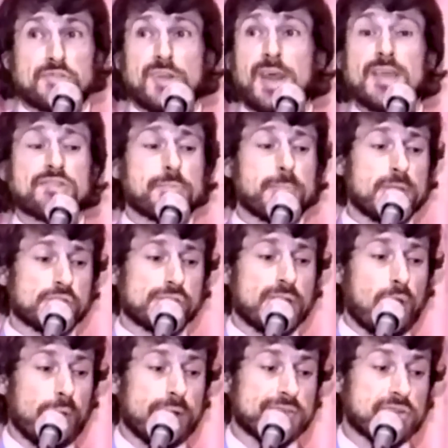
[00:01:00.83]
Today's
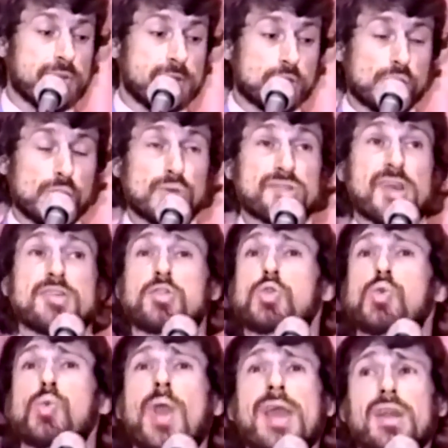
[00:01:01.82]
missionary to the Jews has
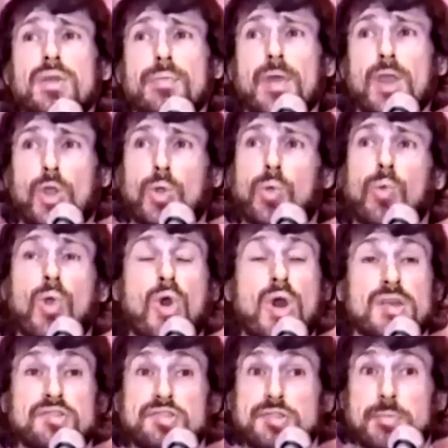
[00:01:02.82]
traded their
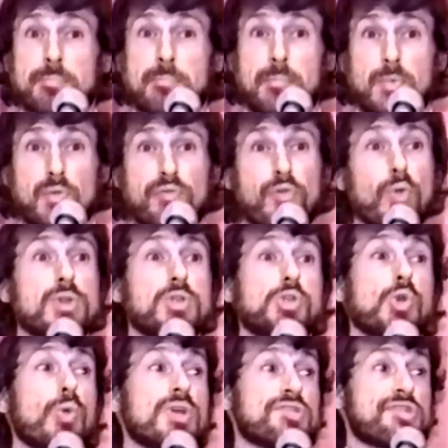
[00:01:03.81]
cross for a
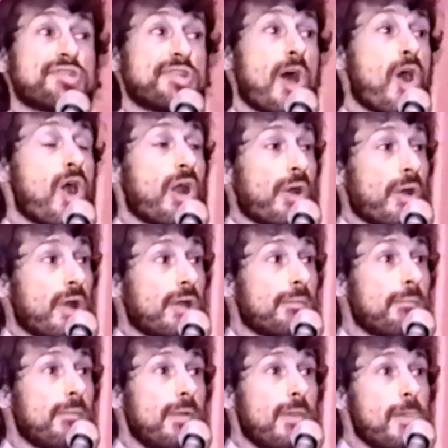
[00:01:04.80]
Jewish star.
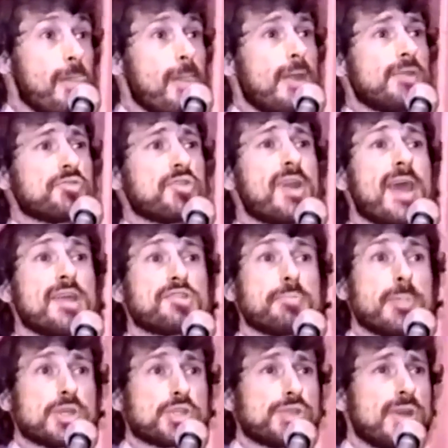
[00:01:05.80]
Today's
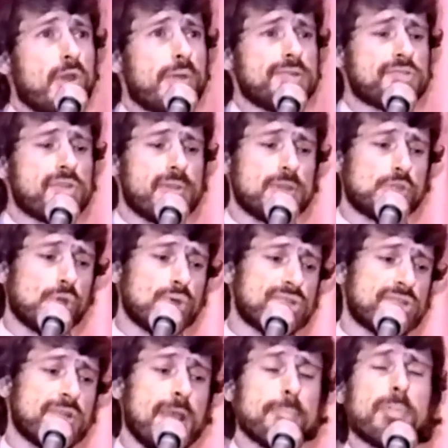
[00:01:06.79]
missionary to the
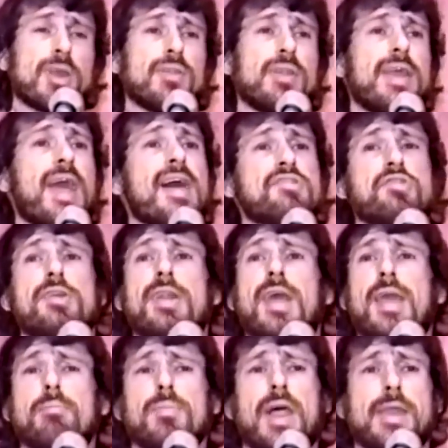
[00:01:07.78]
Jews typically has a
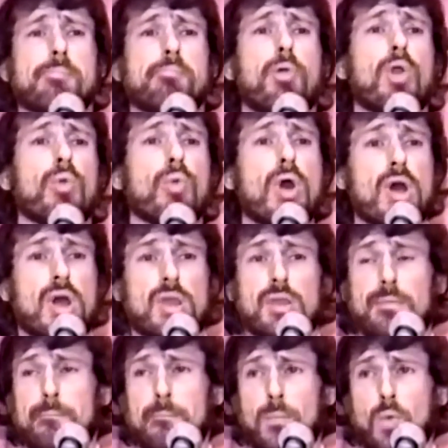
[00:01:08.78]
name like
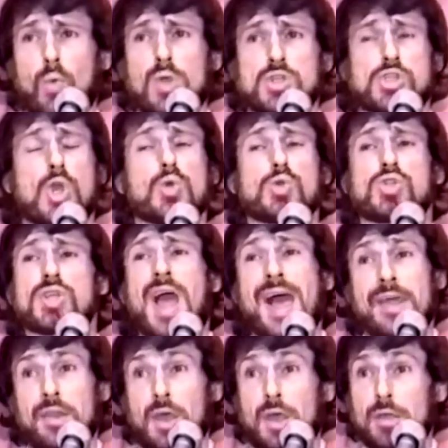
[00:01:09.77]
Baruch or
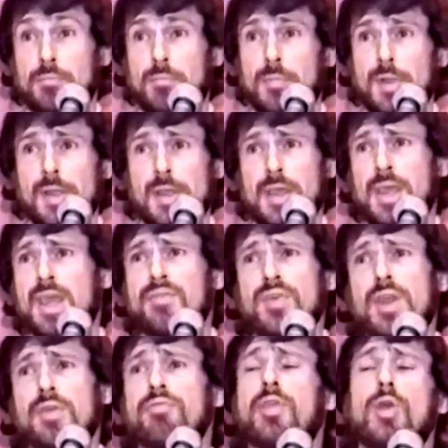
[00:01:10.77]
Shoshana,
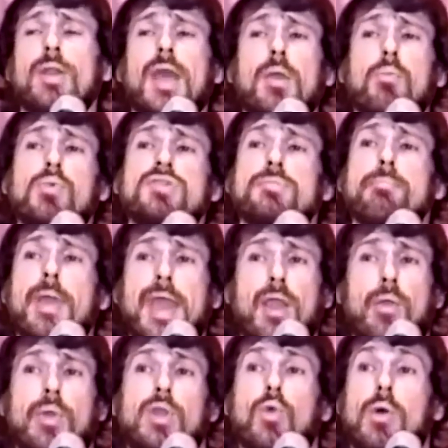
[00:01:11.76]
even if their name was
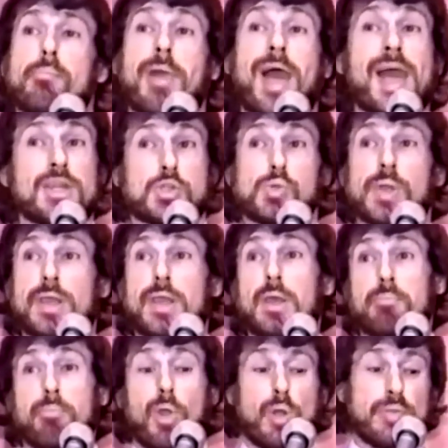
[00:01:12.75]
Mary or Patrick
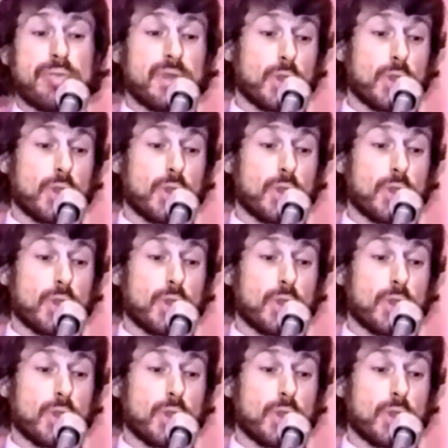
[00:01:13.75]
at birth.